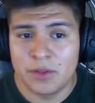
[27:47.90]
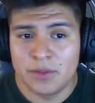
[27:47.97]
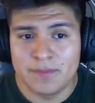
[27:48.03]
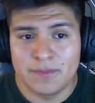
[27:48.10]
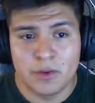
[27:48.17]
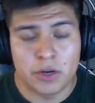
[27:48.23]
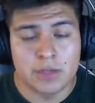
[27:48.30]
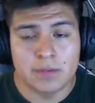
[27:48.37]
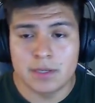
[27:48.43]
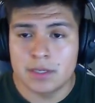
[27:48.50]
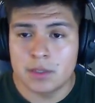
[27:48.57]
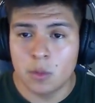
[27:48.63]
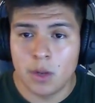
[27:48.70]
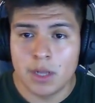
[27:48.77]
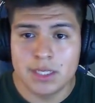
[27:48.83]
Christmas is
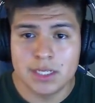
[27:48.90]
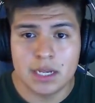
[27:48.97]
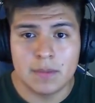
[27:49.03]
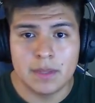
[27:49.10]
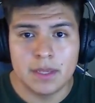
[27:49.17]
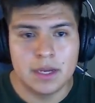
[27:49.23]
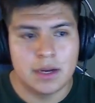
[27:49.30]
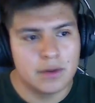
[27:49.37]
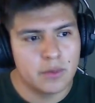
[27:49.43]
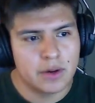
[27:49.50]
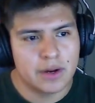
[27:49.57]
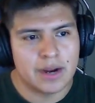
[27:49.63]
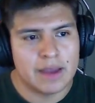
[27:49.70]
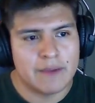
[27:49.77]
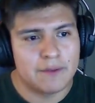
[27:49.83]
the one time of the year
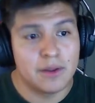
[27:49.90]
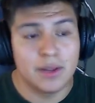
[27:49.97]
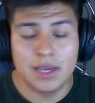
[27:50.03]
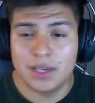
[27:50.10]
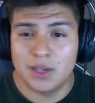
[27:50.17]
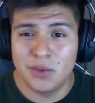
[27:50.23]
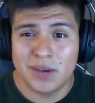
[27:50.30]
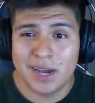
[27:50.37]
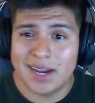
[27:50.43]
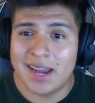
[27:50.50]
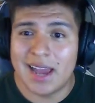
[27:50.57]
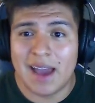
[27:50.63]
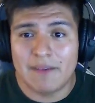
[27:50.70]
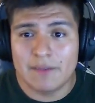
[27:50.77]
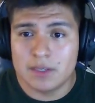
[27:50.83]
where I feel like you kind of
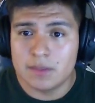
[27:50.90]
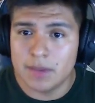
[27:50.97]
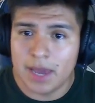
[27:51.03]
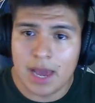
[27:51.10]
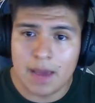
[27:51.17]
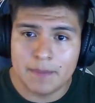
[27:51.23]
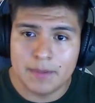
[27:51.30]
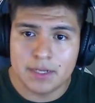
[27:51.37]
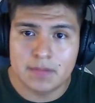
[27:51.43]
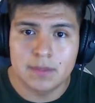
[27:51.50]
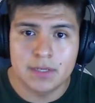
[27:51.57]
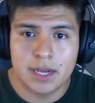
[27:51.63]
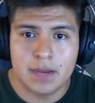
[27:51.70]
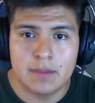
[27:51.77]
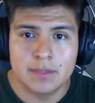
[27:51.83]
have to be happy
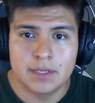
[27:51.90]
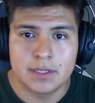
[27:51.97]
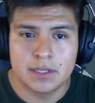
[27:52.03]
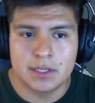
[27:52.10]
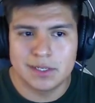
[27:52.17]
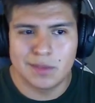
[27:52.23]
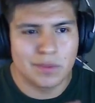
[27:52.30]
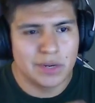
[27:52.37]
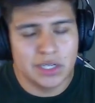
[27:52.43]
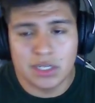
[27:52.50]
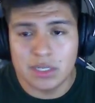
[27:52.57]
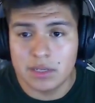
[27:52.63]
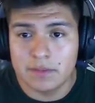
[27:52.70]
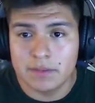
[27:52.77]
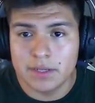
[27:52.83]
sometimes and just
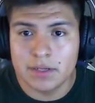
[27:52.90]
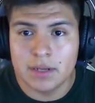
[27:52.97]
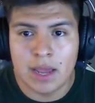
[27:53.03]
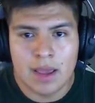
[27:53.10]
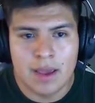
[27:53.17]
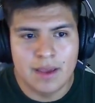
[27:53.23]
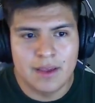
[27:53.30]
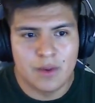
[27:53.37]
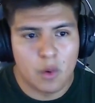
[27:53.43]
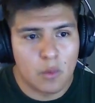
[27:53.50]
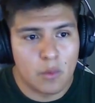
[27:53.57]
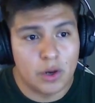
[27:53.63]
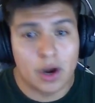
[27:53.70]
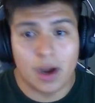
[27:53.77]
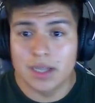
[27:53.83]
appreciative, and
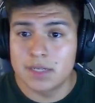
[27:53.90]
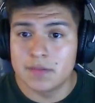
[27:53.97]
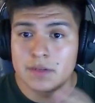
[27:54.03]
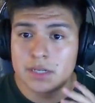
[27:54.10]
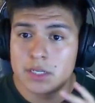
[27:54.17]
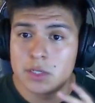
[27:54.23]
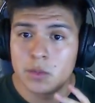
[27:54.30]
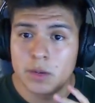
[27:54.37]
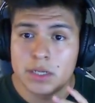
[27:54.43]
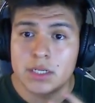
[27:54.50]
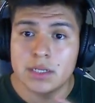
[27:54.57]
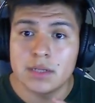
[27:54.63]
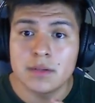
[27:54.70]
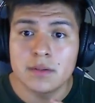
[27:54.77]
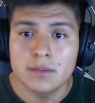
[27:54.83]
regardless of your
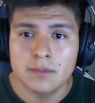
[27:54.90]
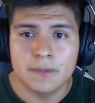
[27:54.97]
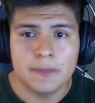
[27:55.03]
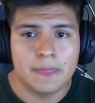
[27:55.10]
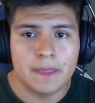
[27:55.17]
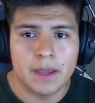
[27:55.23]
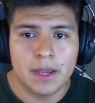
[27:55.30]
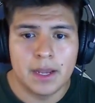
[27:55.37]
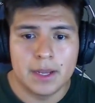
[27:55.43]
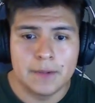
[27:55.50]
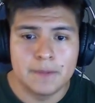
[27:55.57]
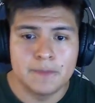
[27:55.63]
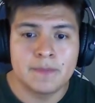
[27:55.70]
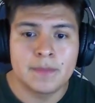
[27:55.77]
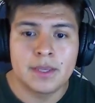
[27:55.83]
situation.
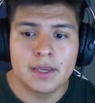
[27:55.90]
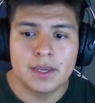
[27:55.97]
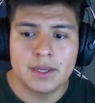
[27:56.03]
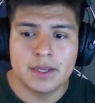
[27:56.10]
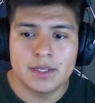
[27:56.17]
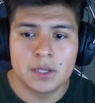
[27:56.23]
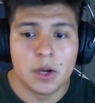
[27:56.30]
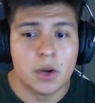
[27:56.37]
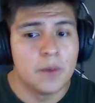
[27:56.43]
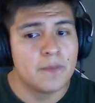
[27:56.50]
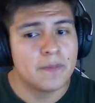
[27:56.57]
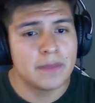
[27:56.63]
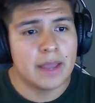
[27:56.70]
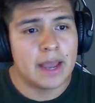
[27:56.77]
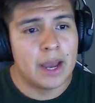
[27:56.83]
um, so
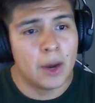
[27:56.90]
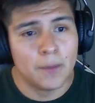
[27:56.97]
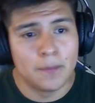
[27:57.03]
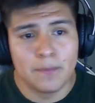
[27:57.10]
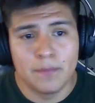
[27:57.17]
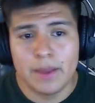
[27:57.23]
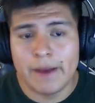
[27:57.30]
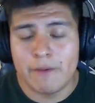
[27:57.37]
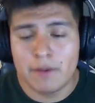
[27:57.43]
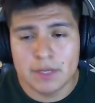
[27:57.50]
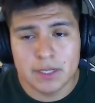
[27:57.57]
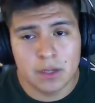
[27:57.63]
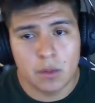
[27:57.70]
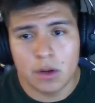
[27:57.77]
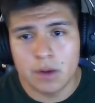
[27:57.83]
I hope every
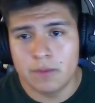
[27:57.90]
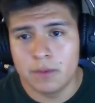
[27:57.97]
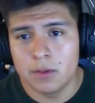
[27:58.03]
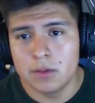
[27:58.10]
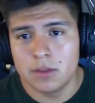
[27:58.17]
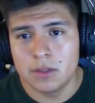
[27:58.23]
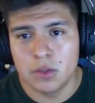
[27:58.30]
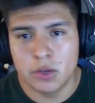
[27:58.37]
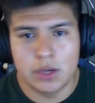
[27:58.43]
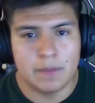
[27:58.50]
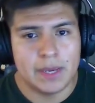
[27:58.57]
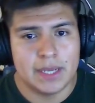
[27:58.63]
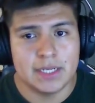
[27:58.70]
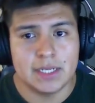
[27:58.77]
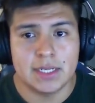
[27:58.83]
single one of you is doing
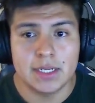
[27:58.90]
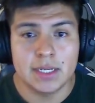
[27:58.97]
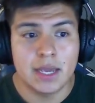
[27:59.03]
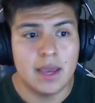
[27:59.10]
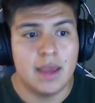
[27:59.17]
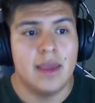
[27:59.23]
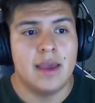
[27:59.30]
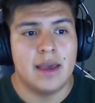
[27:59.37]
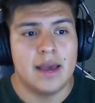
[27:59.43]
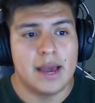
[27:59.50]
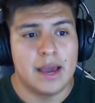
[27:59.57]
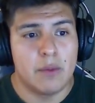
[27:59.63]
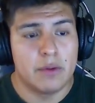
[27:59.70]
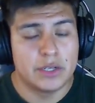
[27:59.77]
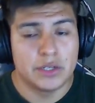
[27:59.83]
amazing.
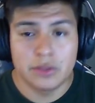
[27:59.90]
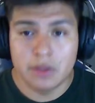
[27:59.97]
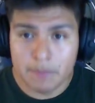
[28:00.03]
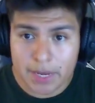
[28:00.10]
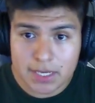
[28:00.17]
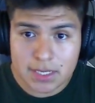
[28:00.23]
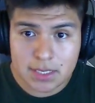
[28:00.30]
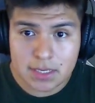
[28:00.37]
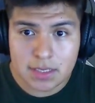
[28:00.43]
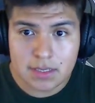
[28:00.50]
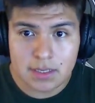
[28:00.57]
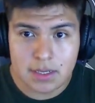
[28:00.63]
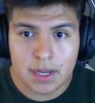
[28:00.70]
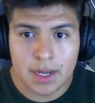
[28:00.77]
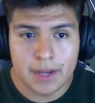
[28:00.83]
I wish you the best.
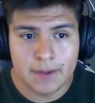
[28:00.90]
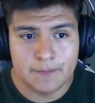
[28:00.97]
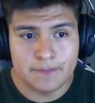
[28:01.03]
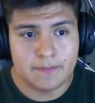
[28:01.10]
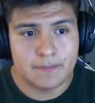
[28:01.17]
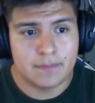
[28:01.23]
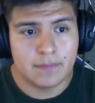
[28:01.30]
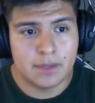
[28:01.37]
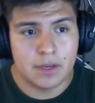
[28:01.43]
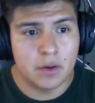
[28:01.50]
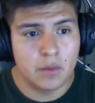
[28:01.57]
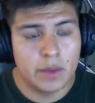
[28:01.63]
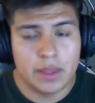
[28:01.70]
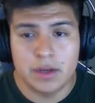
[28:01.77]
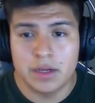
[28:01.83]

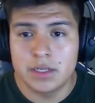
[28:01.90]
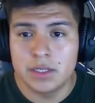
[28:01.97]
Whether it's